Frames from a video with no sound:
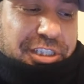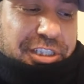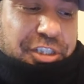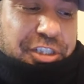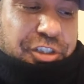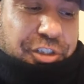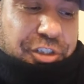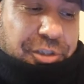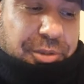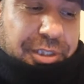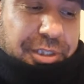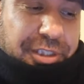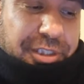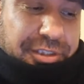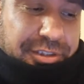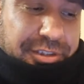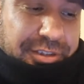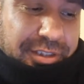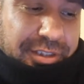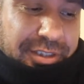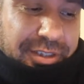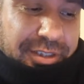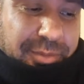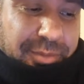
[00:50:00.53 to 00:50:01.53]
Jewish,
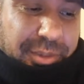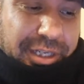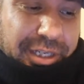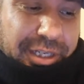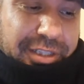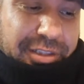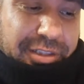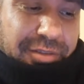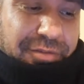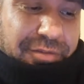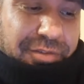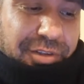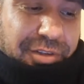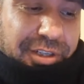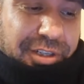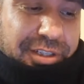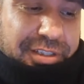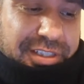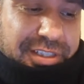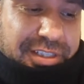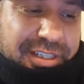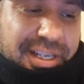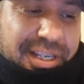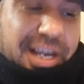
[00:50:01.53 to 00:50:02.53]
but had converted
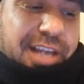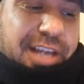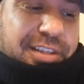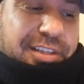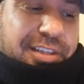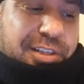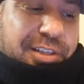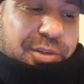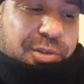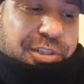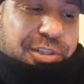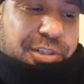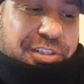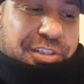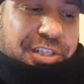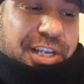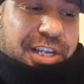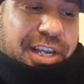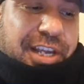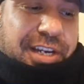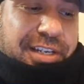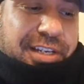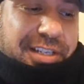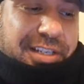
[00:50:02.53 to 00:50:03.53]
to Catholic
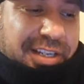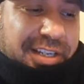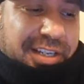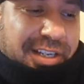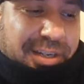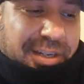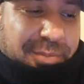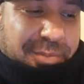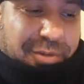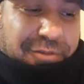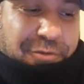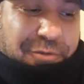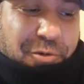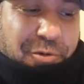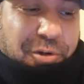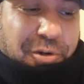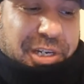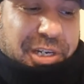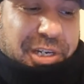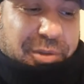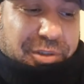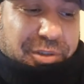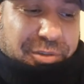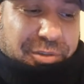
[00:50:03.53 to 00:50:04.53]
Christianity before
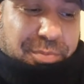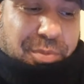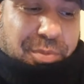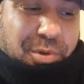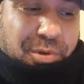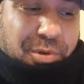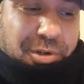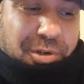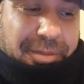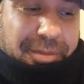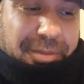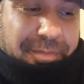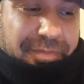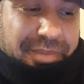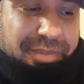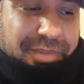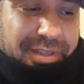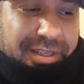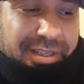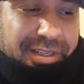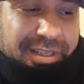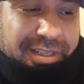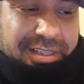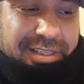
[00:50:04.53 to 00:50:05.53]
he was born.
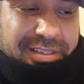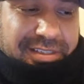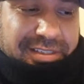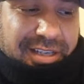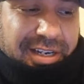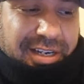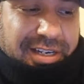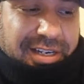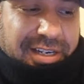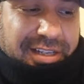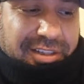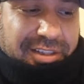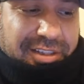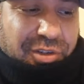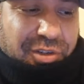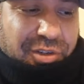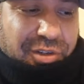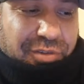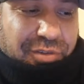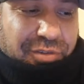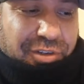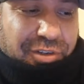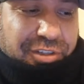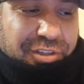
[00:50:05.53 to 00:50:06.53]
He studied at the
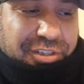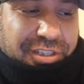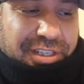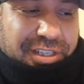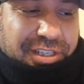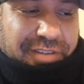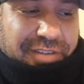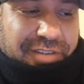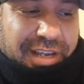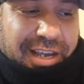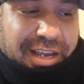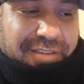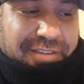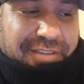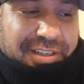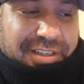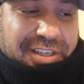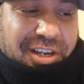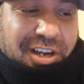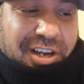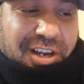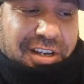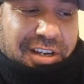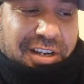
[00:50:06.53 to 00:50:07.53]
University of
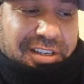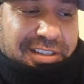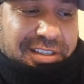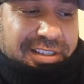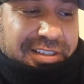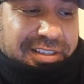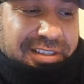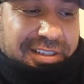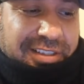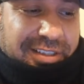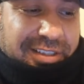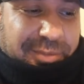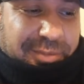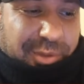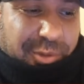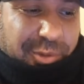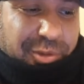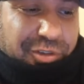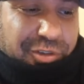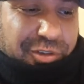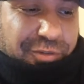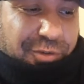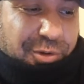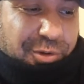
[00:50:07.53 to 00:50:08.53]
Avignon, but
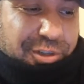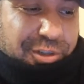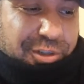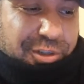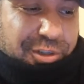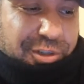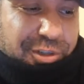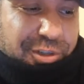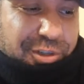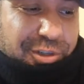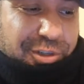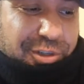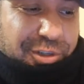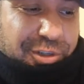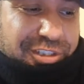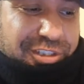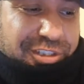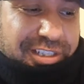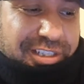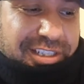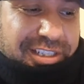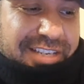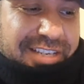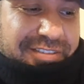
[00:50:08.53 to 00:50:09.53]
was forced to
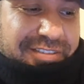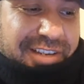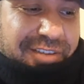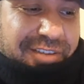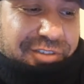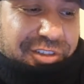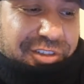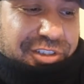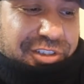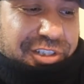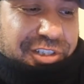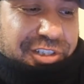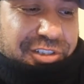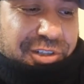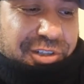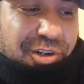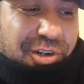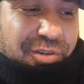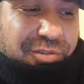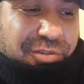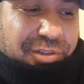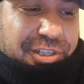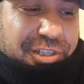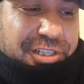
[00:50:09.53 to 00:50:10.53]
leave after just
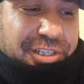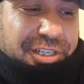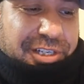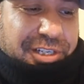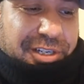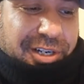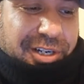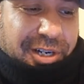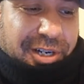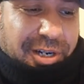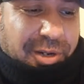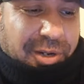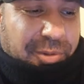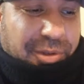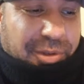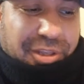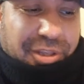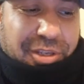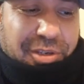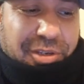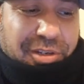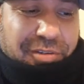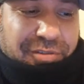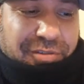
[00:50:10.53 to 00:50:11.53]
over a year when the
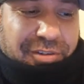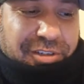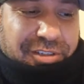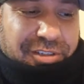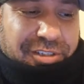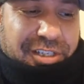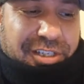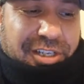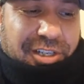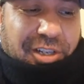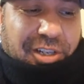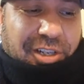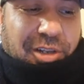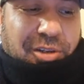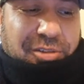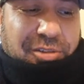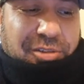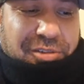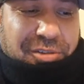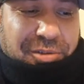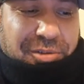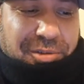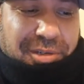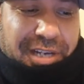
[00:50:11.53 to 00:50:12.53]
university closed due
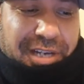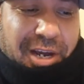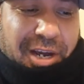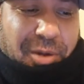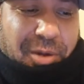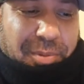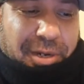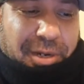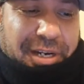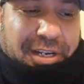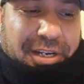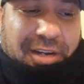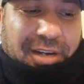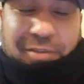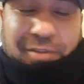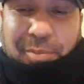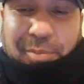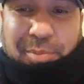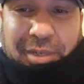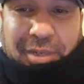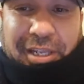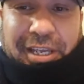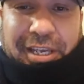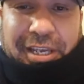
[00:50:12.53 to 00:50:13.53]
to an outbreak of the
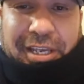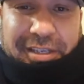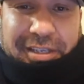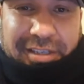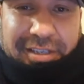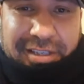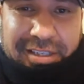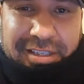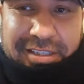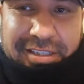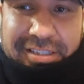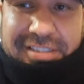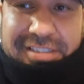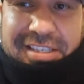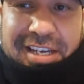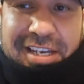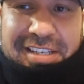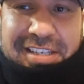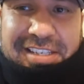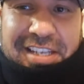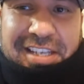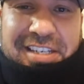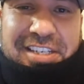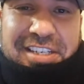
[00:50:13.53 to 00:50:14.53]
plague. These guys
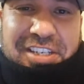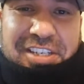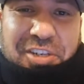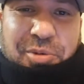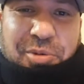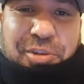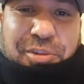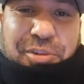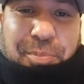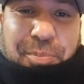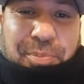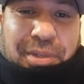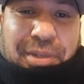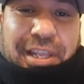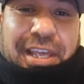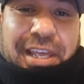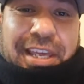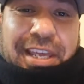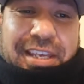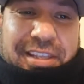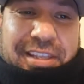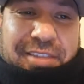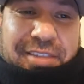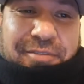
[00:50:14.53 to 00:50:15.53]
had to deal with the
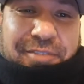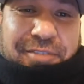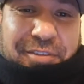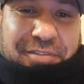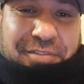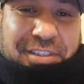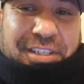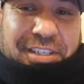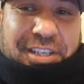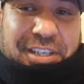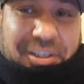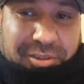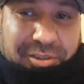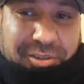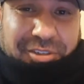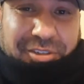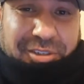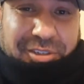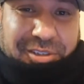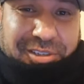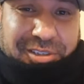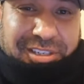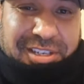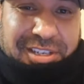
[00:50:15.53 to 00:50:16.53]
plague in the 1500s,
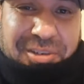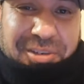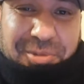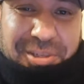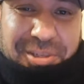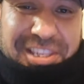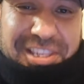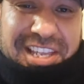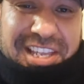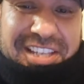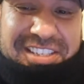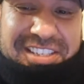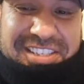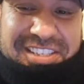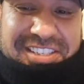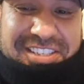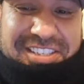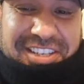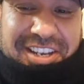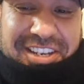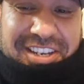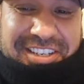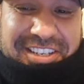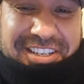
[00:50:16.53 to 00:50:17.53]
dude. So
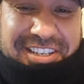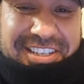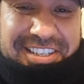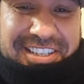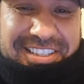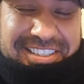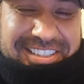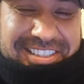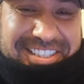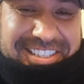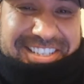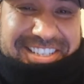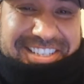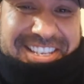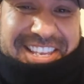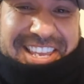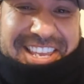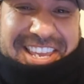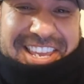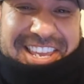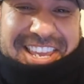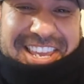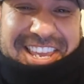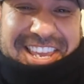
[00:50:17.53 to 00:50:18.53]
there's a Nostradamus